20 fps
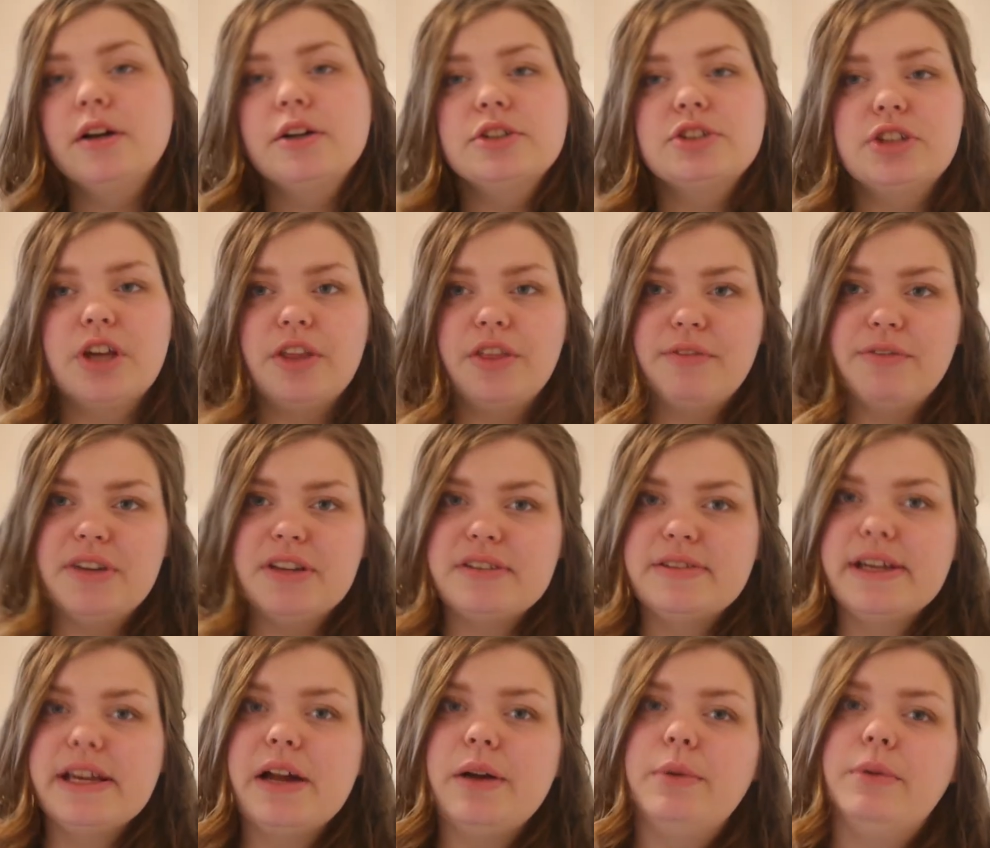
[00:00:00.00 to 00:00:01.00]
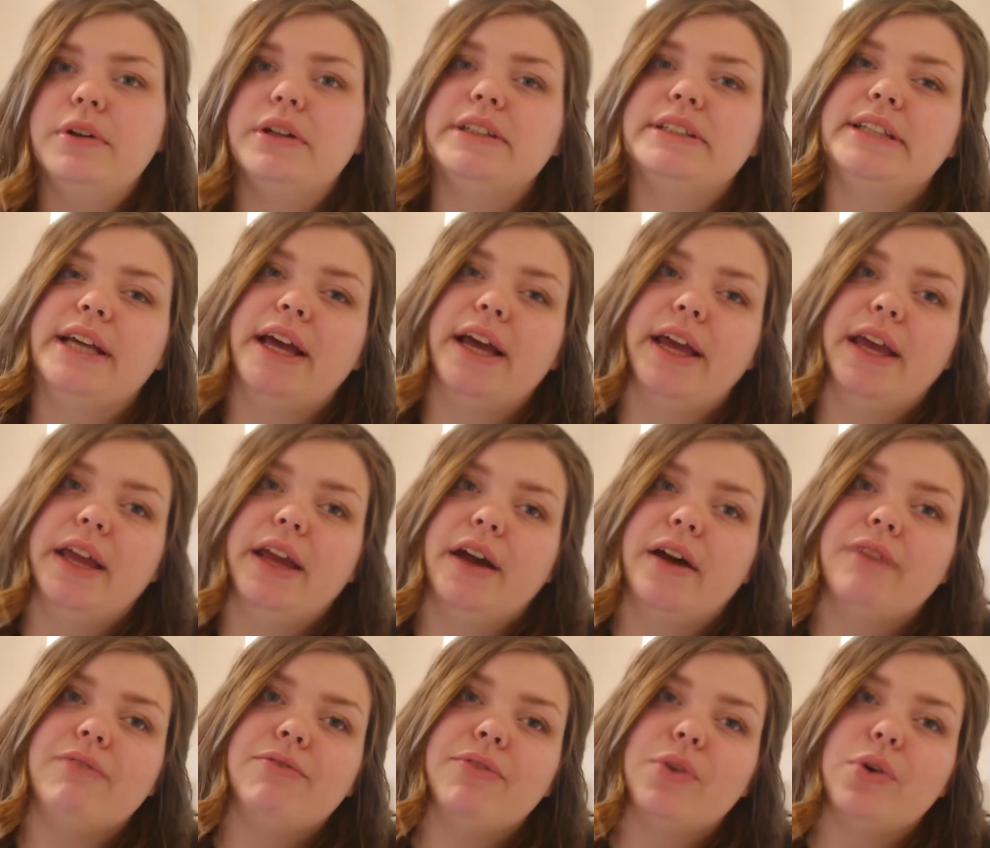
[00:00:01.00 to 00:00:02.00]
So the first thing I want to say
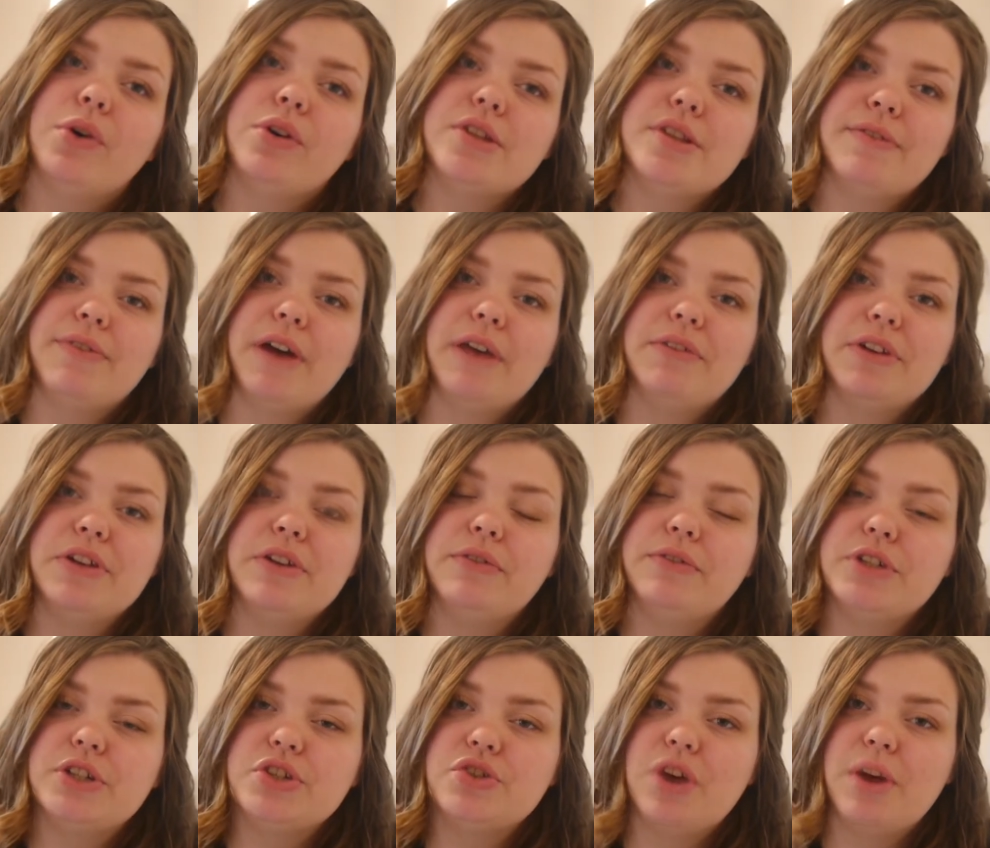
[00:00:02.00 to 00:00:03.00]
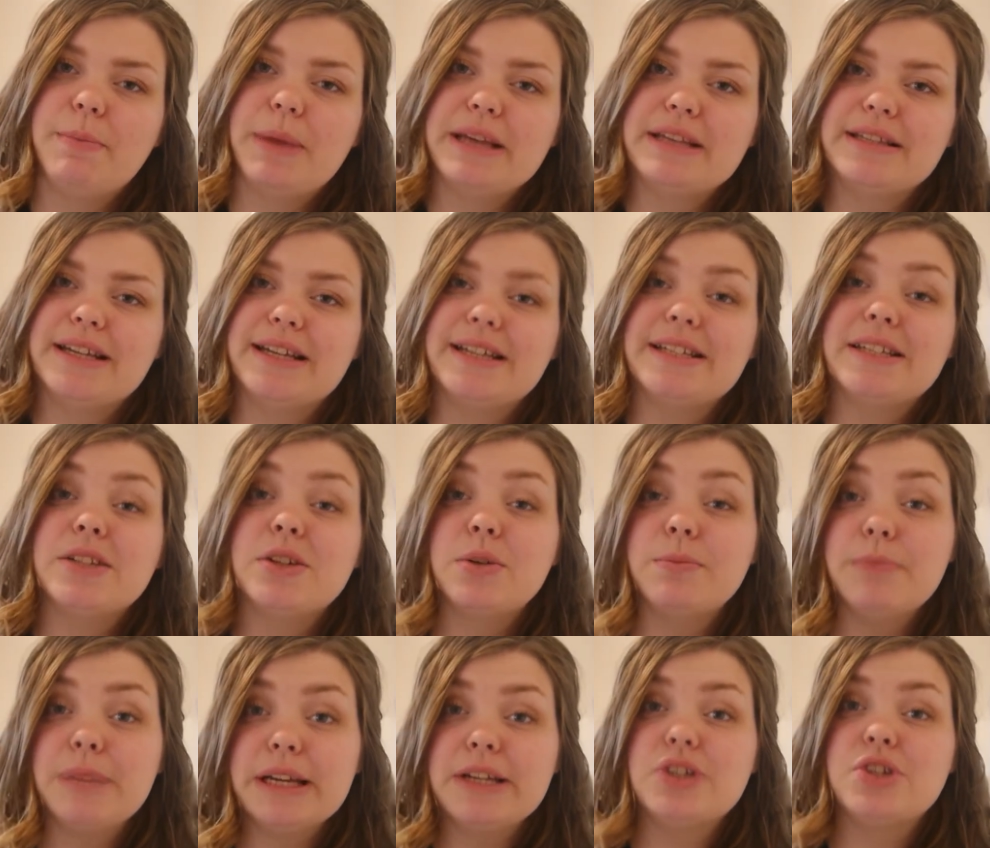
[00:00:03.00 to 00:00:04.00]
for surviving your first trimester is to
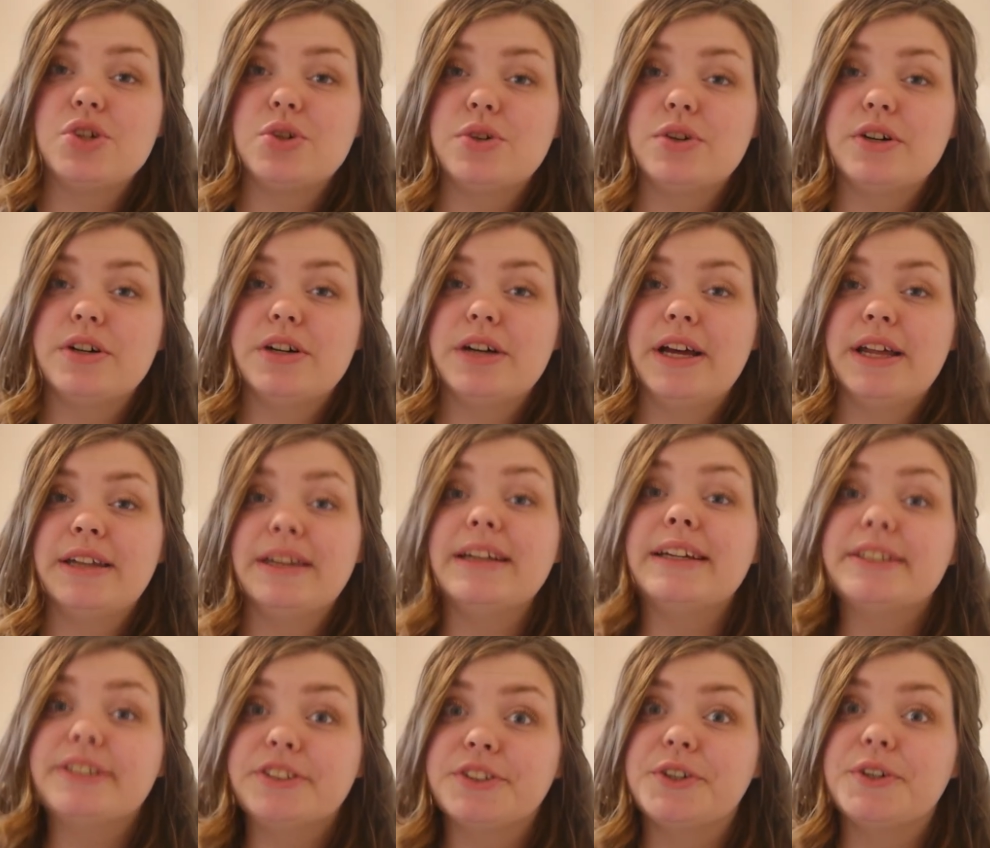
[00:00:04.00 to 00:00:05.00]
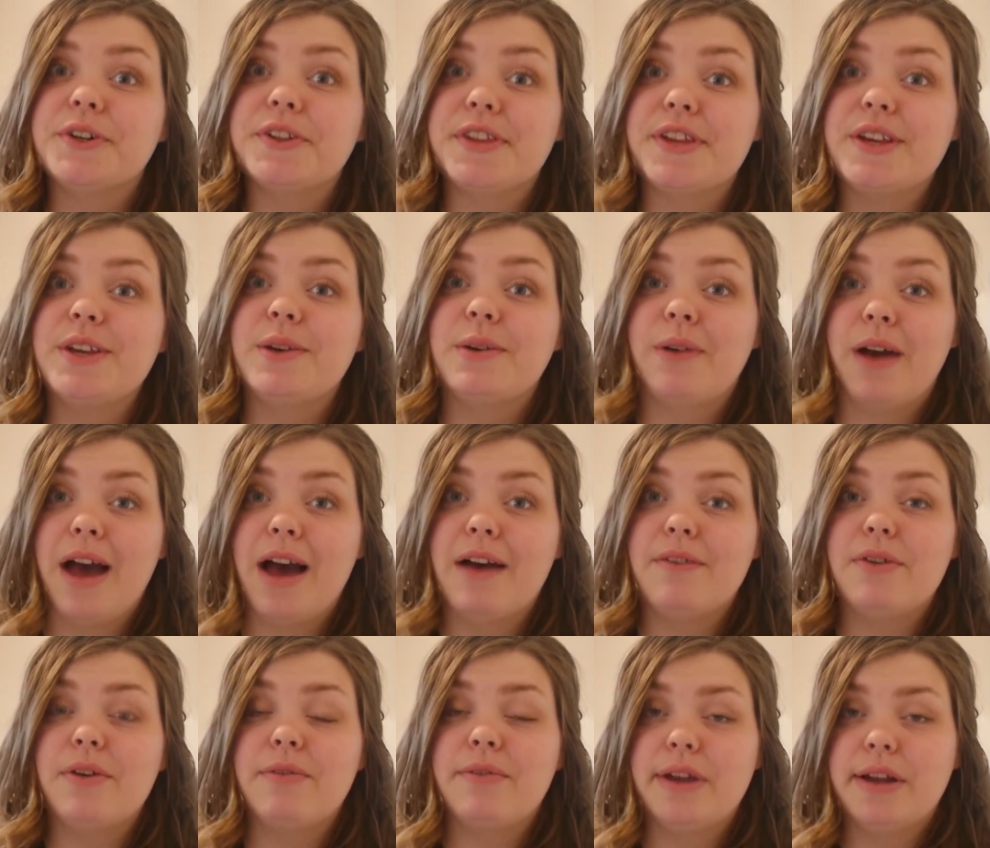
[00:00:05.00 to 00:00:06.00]
make sure and ensure that you
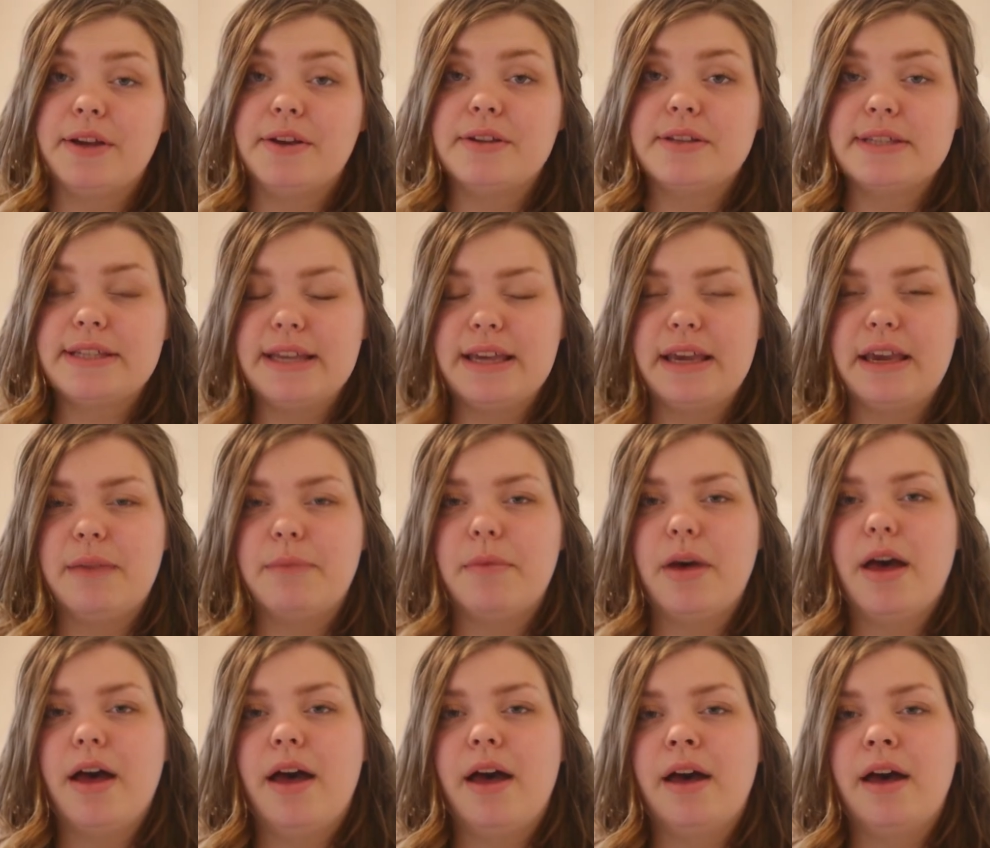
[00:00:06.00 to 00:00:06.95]
have a really good team